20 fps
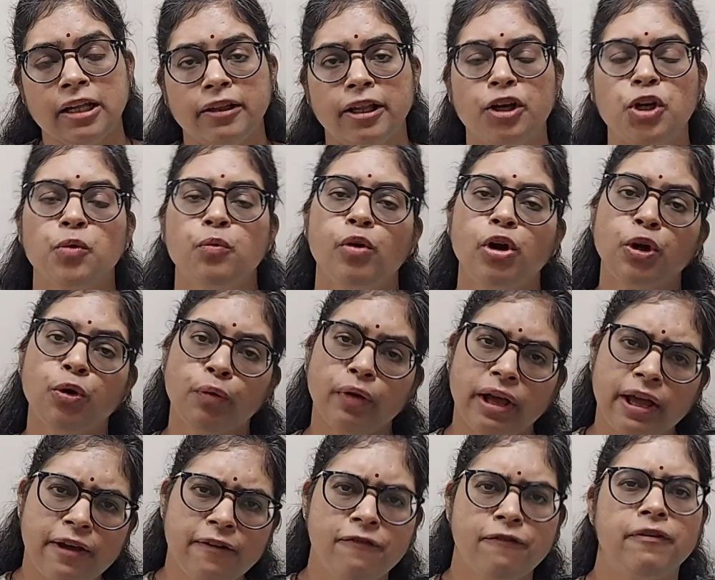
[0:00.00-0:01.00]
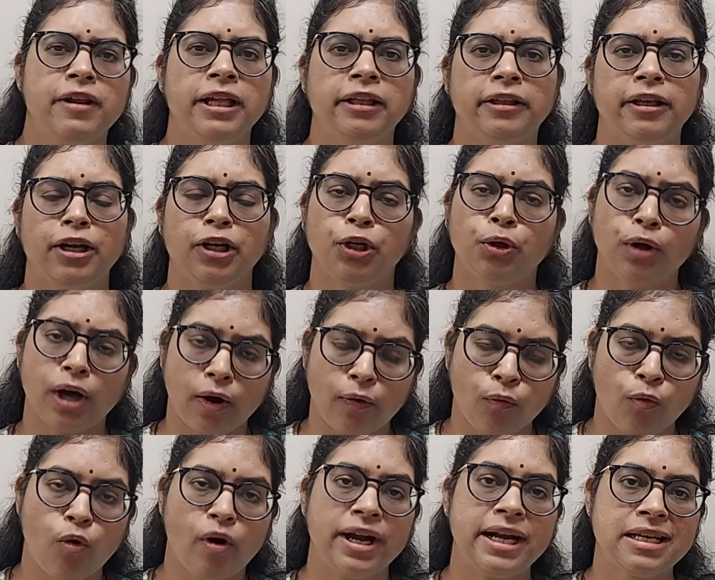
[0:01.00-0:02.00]
that you will do everything to
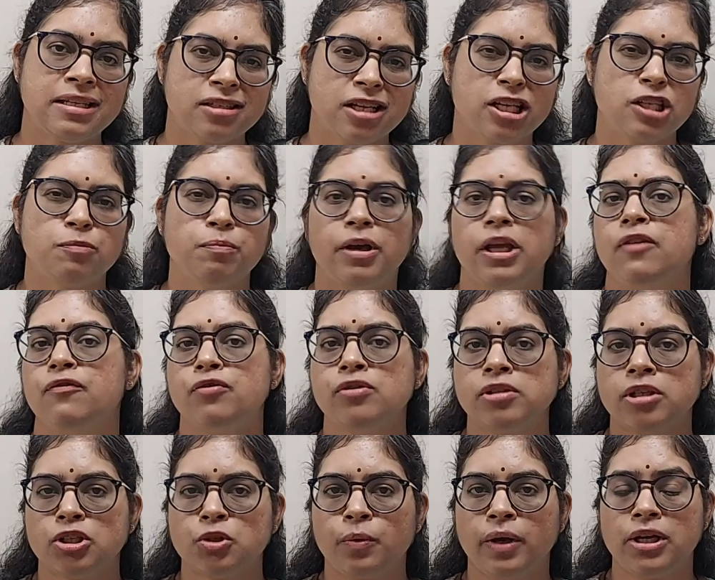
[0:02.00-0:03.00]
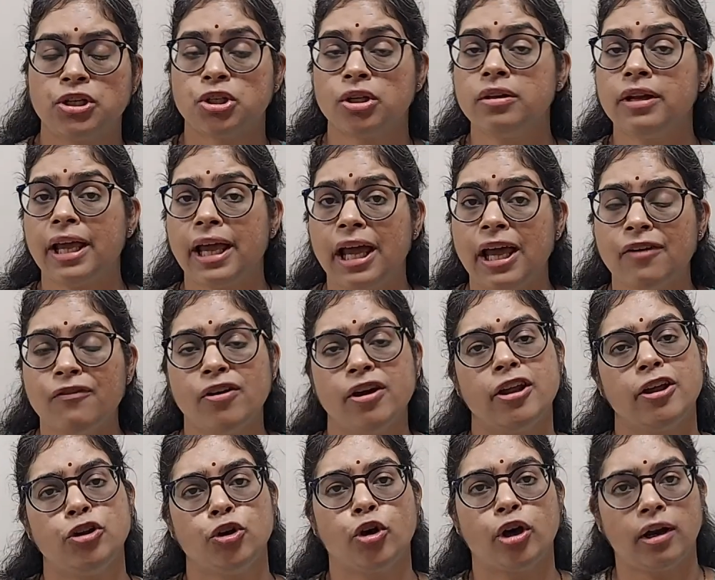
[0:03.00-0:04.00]
avoid such painful situation ever
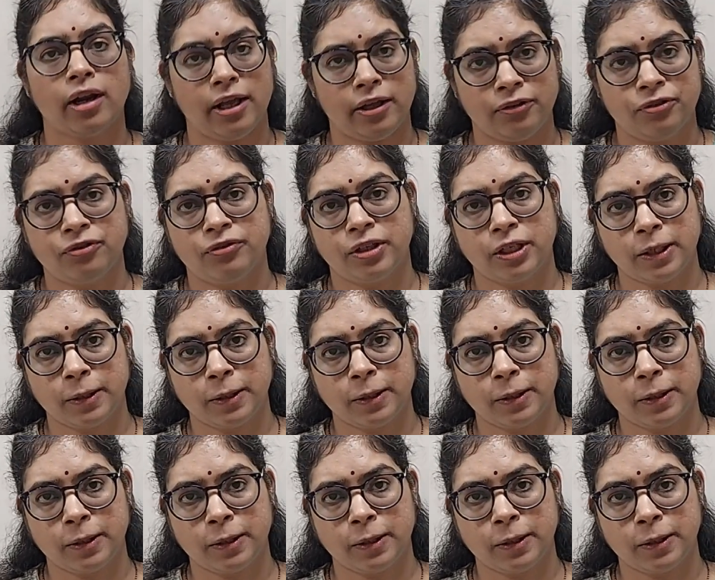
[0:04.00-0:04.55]
in your life.